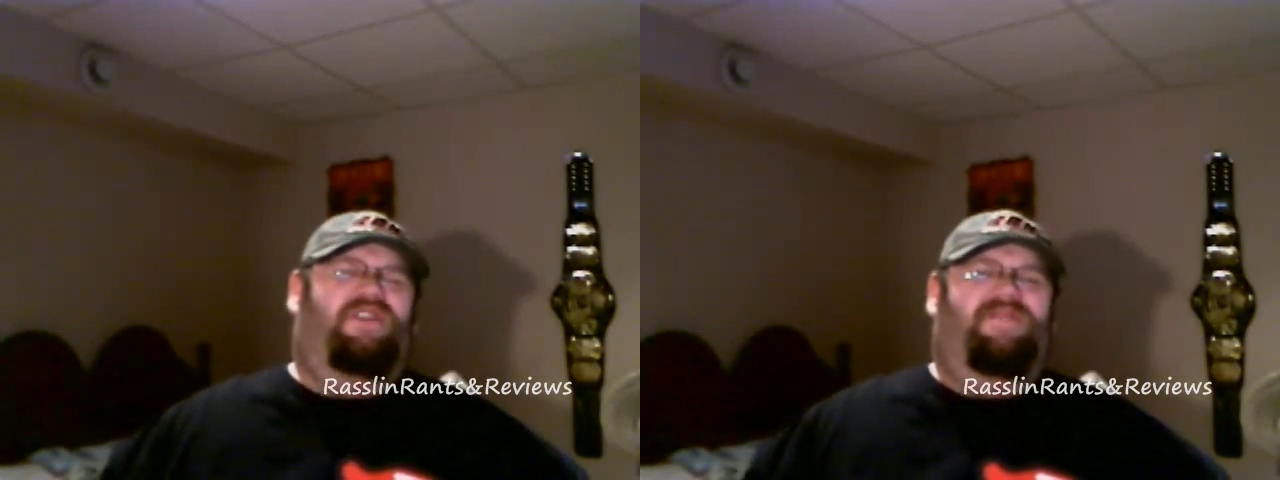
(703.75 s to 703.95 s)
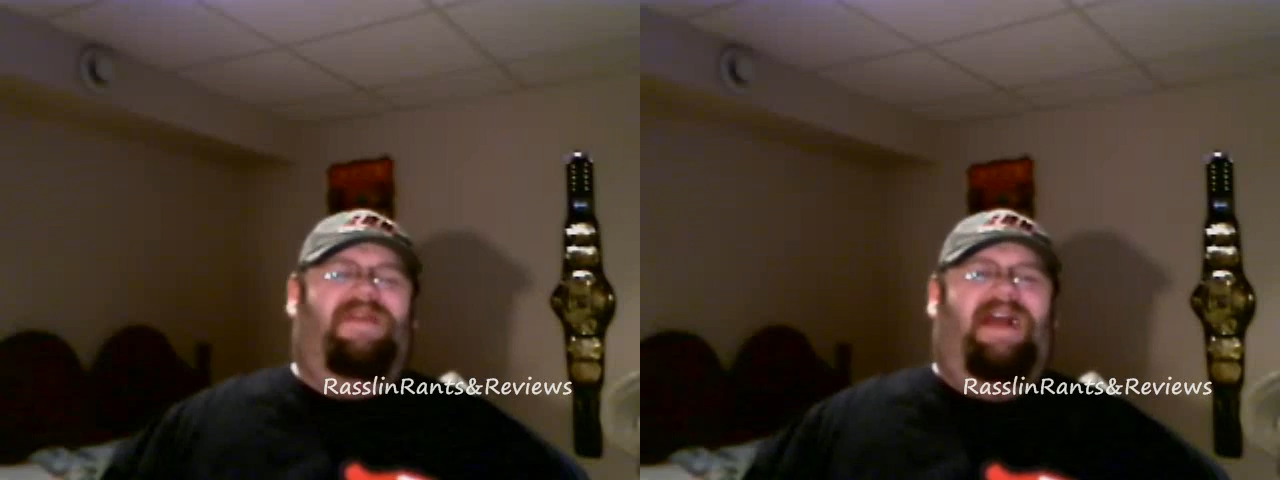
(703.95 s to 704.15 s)

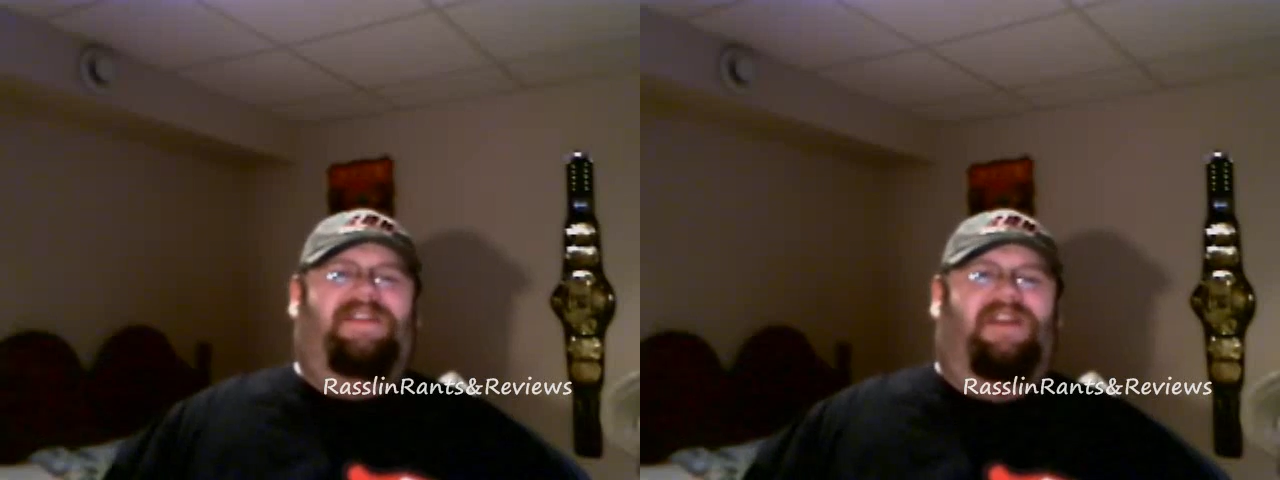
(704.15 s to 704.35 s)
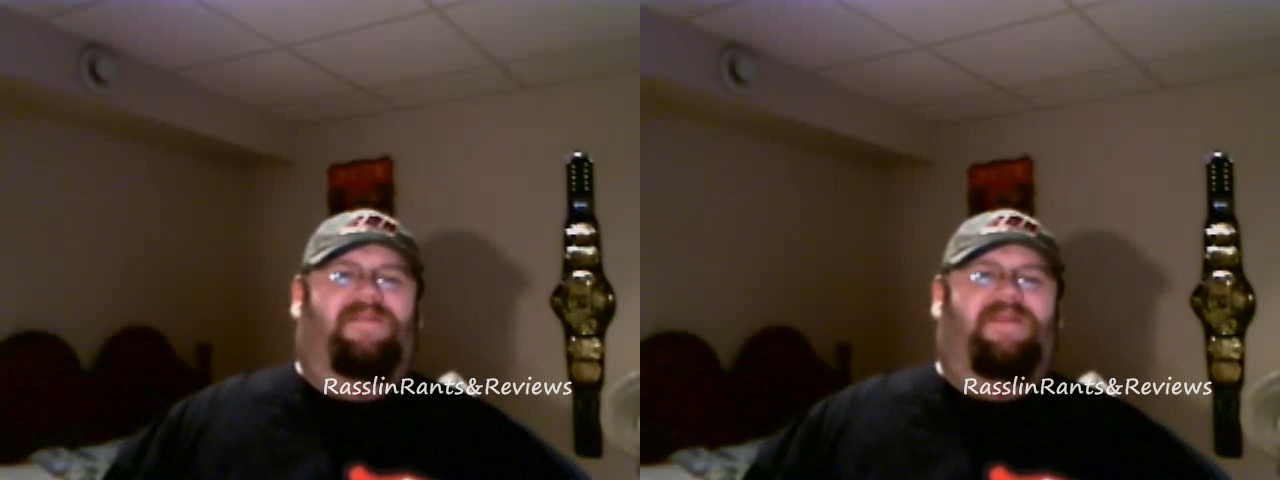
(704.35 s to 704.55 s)
good
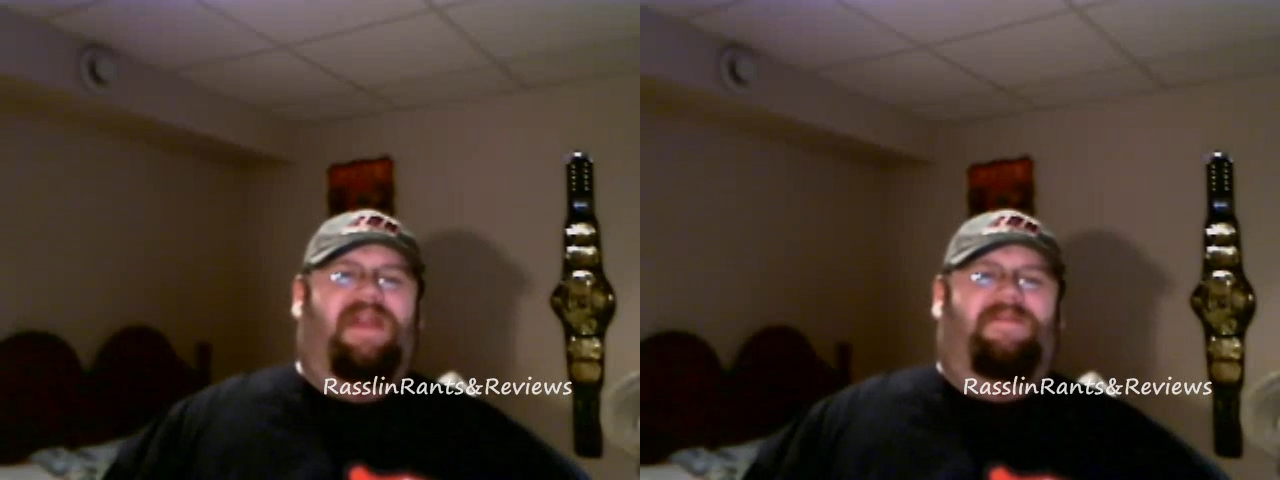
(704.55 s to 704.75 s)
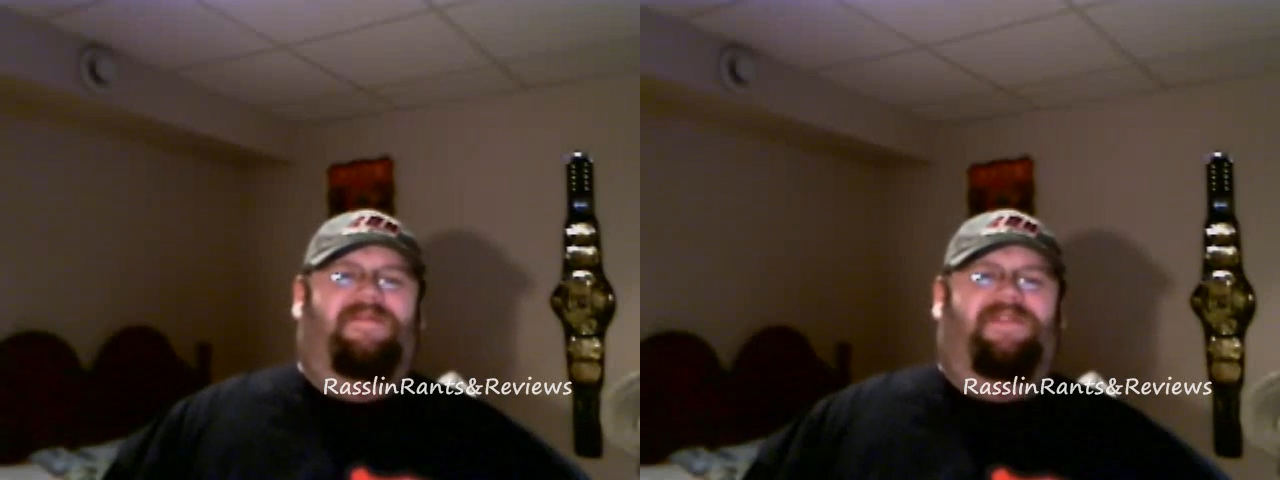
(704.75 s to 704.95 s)
match on a
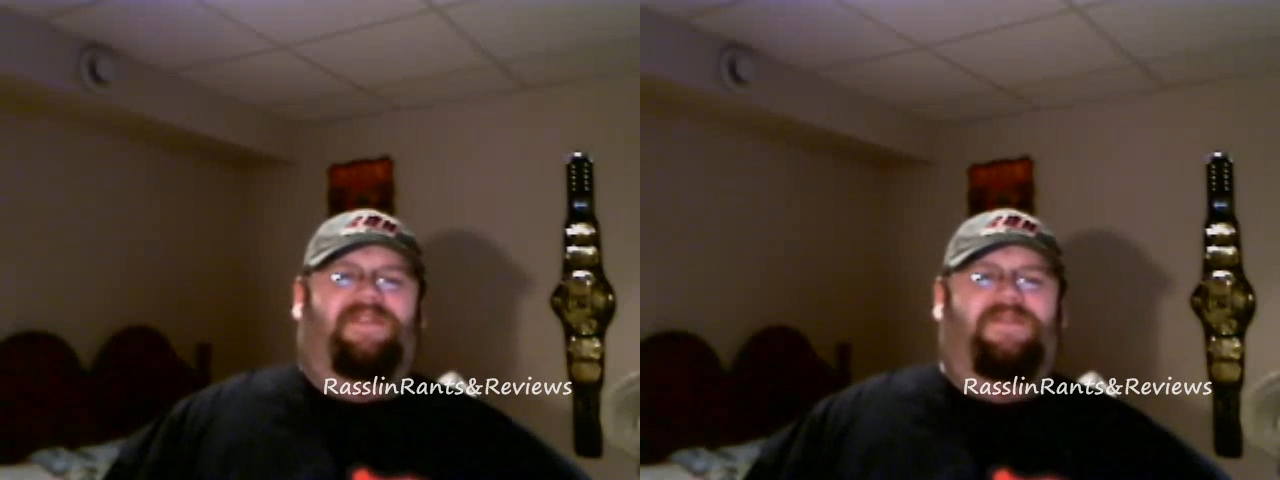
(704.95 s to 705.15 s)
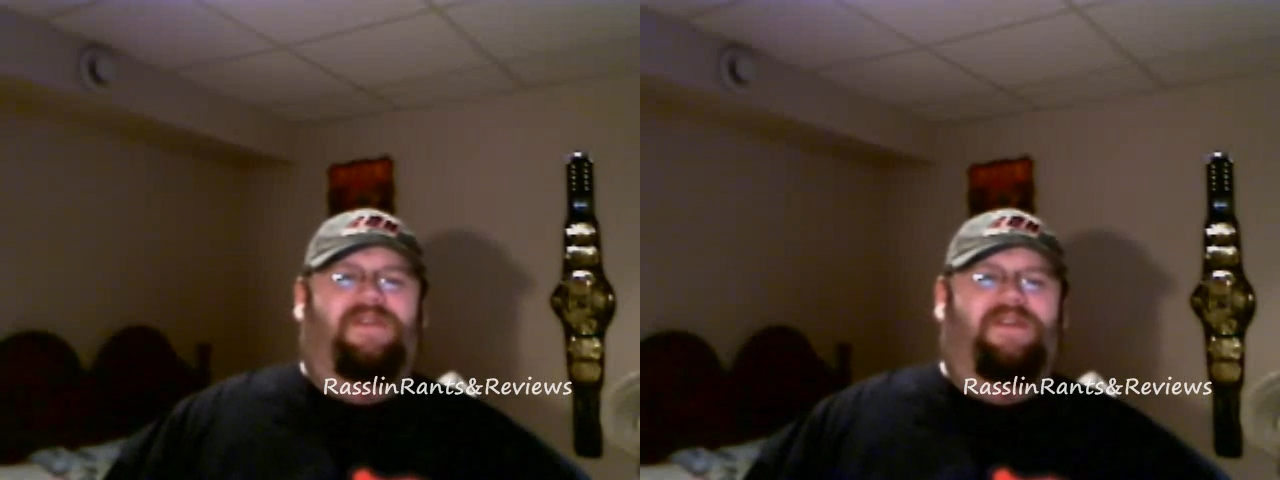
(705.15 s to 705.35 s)
pay-per-view.